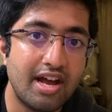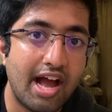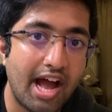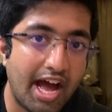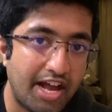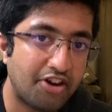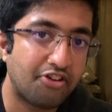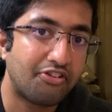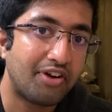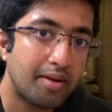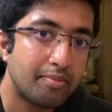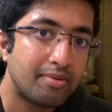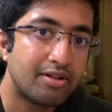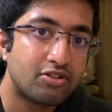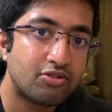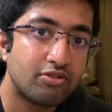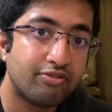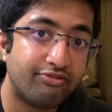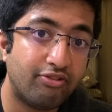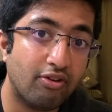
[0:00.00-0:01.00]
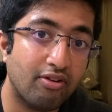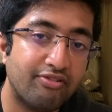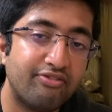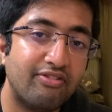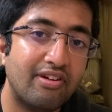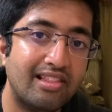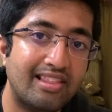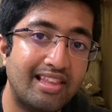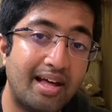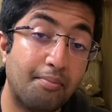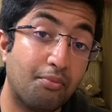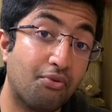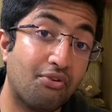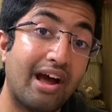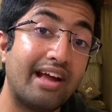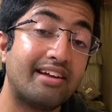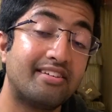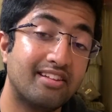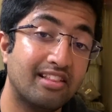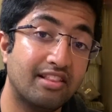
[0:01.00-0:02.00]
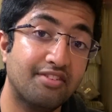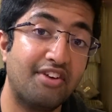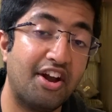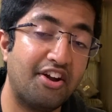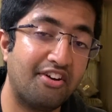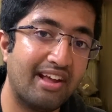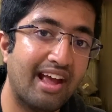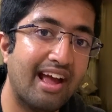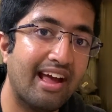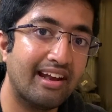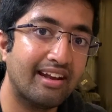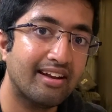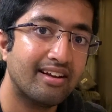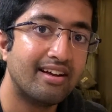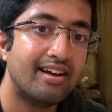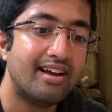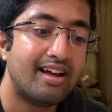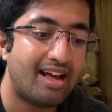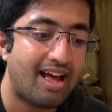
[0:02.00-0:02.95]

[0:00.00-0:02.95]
and are able to fulfill them right till the very end.